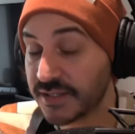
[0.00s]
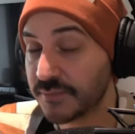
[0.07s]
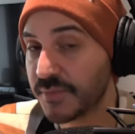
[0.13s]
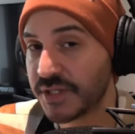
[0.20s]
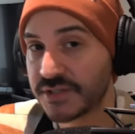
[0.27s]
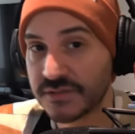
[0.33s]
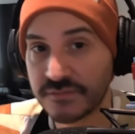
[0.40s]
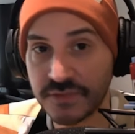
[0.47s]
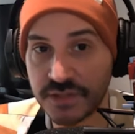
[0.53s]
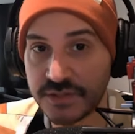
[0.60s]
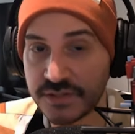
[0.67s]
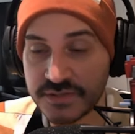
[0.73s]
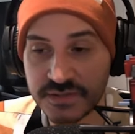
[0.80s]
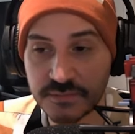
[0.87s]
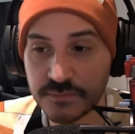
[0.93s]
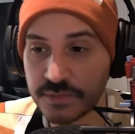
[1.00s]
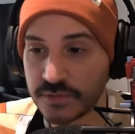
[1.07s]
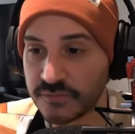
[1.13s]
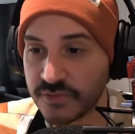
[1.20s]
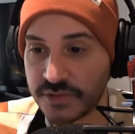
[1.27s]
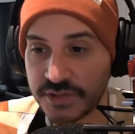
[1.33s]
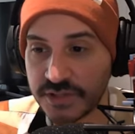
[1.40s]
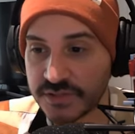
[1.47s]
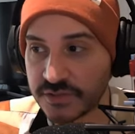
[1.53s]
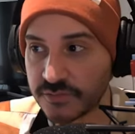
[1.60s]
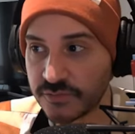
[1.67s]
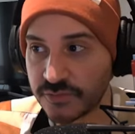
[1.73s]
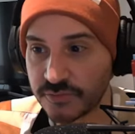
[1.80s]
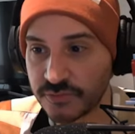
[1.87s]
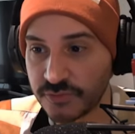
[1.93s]
That makes it very simple, very easy
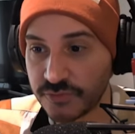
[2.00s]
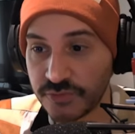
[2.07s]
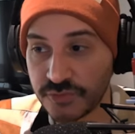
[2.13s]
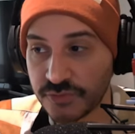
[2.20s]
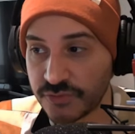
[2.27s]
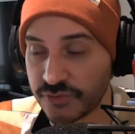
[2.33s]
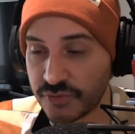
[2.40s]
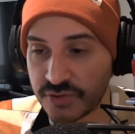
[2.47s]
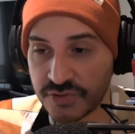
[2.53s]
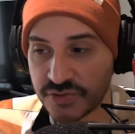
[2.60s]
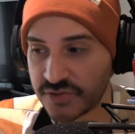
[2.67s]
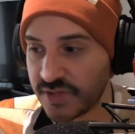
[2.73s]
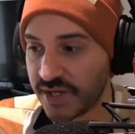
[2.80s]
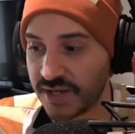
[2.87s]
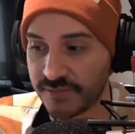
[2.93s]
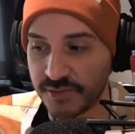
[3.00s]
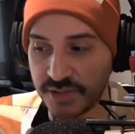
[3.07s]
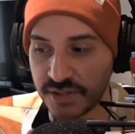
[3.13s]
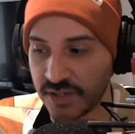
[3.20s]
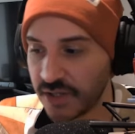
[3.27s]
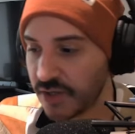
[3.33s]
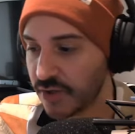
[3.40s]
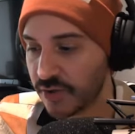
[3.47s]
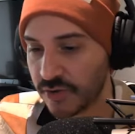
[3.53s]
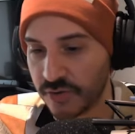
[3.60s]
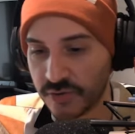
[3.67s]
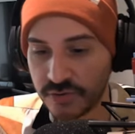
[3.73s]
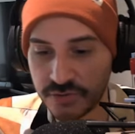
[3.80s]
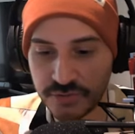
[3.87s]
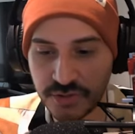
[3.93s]
to use. You can just have it
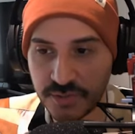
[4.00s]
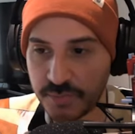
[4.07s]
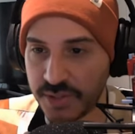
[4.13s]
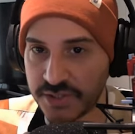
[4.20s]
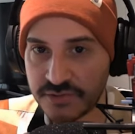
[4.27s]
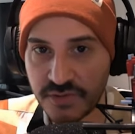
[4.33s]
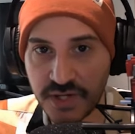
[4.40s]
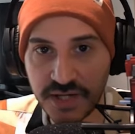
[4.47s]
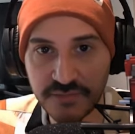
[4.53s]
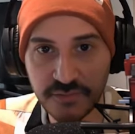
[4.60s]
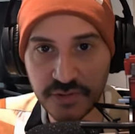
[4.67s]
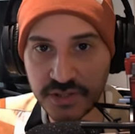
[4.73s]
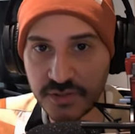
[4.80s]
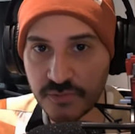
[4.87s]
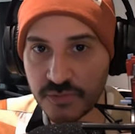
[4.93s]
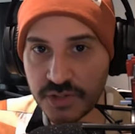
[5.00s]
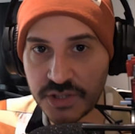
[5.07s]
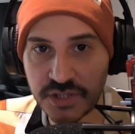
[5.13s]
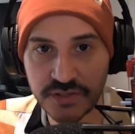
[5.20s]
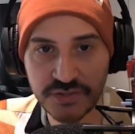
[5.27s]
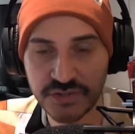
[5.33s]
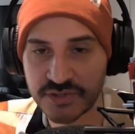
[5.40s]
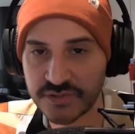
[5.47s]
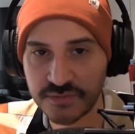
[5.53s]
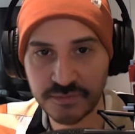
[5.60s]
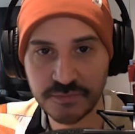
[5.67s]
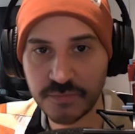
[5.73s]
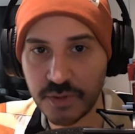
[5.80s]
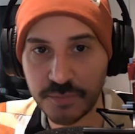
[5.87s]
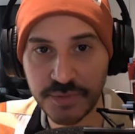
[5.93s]
on a pen drive or anywhere, just
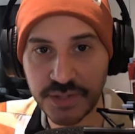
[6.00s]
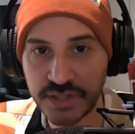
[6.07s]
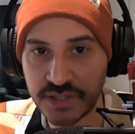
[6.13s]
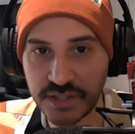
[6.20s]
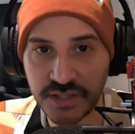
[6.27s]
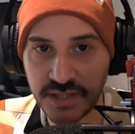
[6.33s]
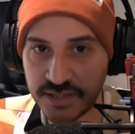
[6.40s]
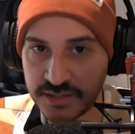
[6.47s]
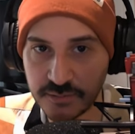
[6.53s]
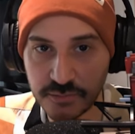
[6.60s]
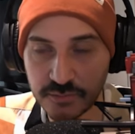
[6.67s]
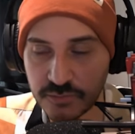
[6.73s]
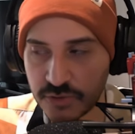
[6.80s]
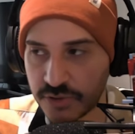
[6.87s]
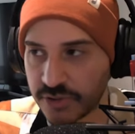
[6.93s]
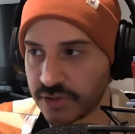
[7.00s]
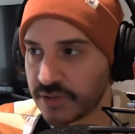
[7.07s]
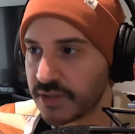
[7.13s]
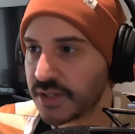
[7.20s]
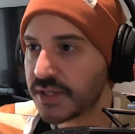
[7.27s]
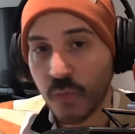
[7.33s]
pop it in and it will work.